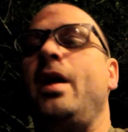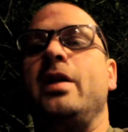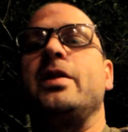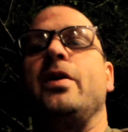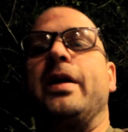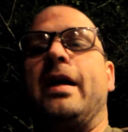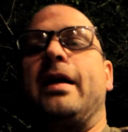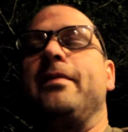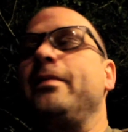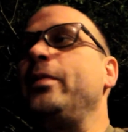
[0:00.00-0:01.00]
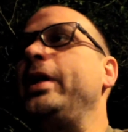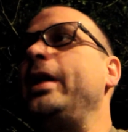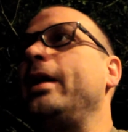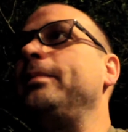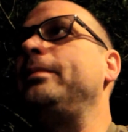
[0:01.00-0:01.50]
So yeah, we
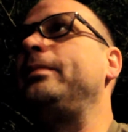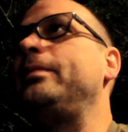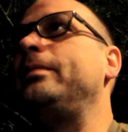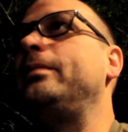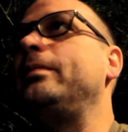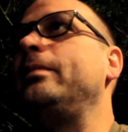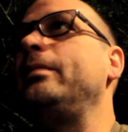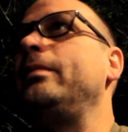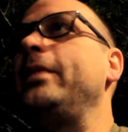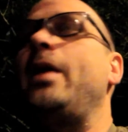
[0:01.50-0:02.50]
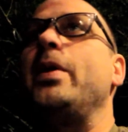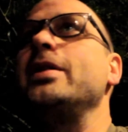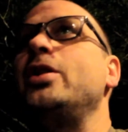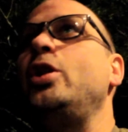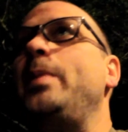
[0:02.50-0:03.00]
that
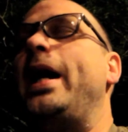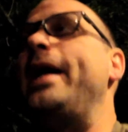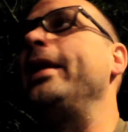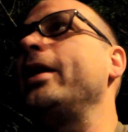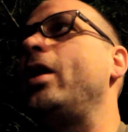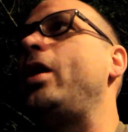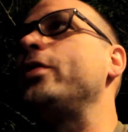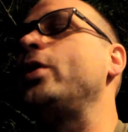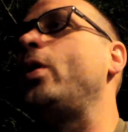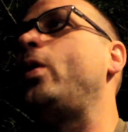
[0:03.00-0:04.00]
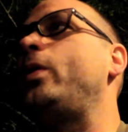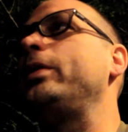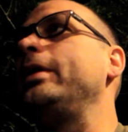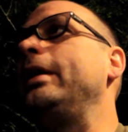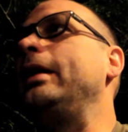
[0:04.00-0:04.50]
wasn't too bad. Like all
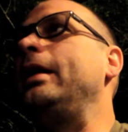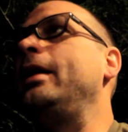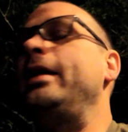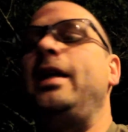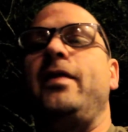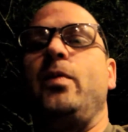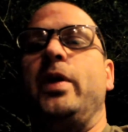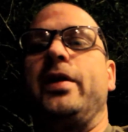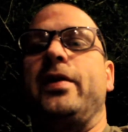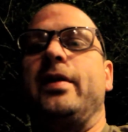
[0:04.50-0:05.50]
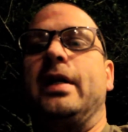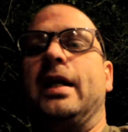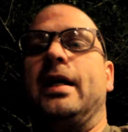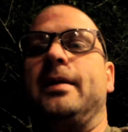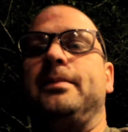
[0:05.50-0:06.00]
told, even with
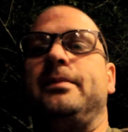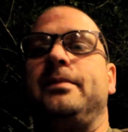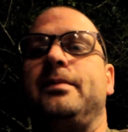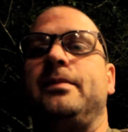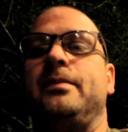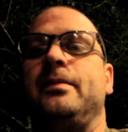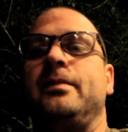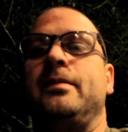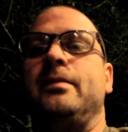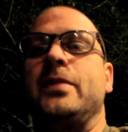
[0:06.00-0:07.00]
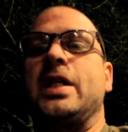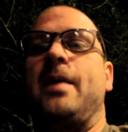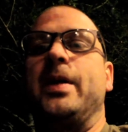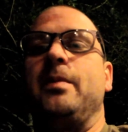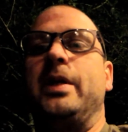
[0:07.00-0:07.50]

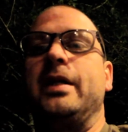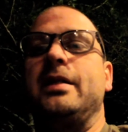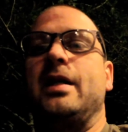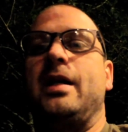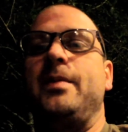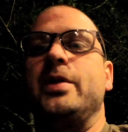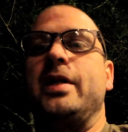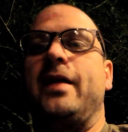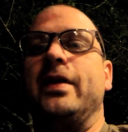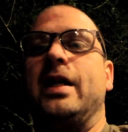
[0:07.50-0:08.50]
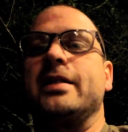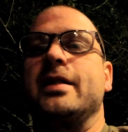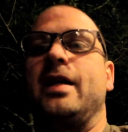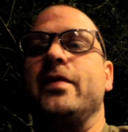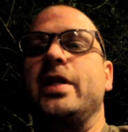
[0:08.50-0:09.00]
stopping a million times and having lots of
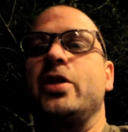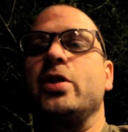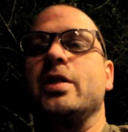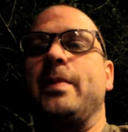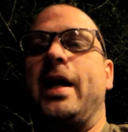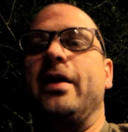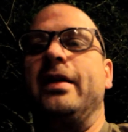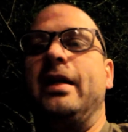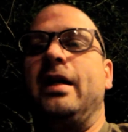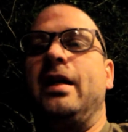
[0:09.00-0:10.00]
conversations about